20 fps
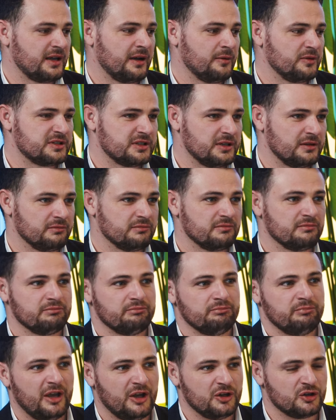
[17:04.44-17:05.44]
I would say,
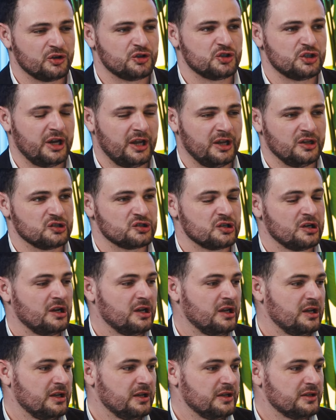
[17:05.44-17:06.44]
major change.
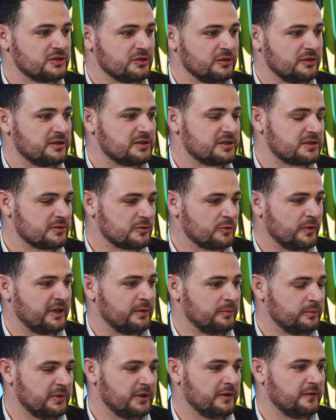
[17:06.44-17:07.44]
So it's
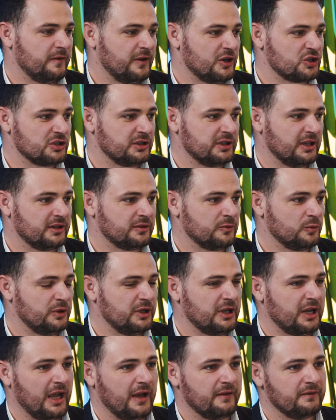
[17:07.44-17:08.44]
quite beneficial that
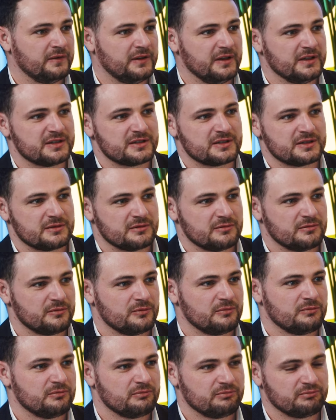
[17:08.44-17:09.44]
we have this
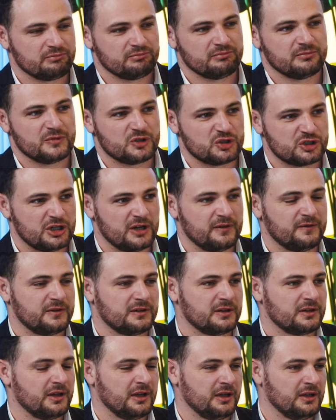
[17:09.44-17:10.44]

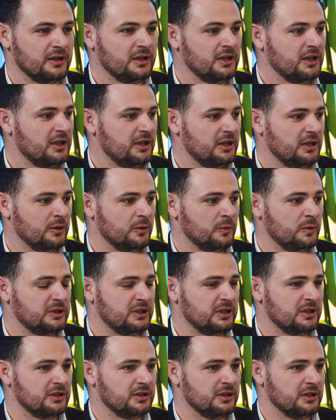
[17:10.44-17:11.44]
shift, you know,
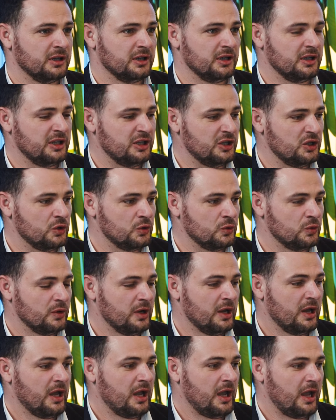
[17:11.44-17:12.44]
within the EU,
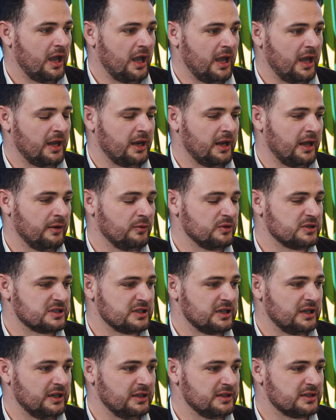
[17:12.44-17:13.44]
and I would
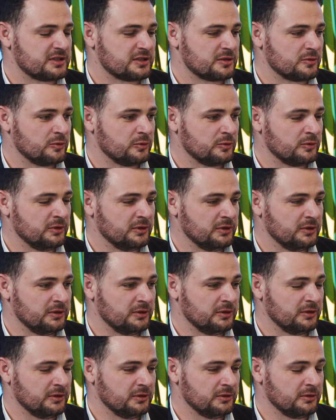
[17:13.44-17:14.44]
say it's
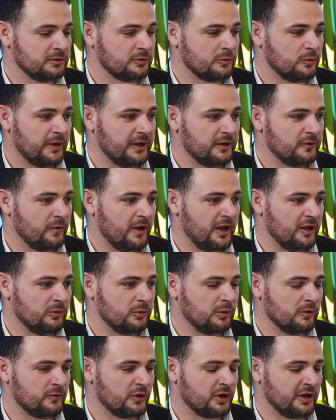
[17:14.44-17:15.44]
quite
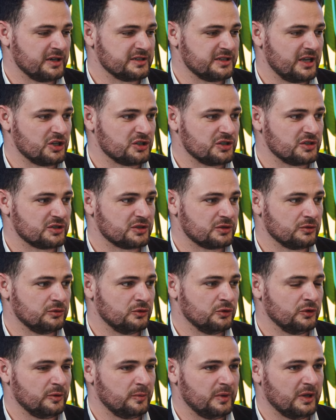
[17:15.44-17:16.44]
valuable for organizations to
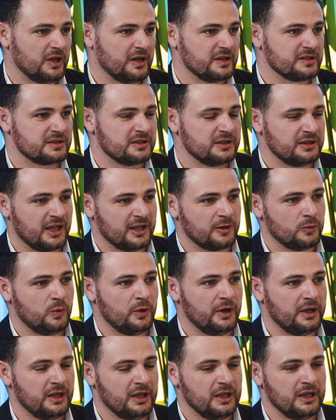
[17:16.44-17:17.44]
do it, because that
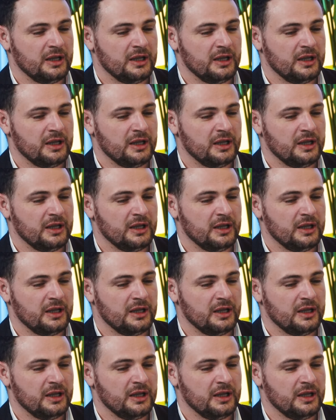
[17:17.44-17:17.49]
way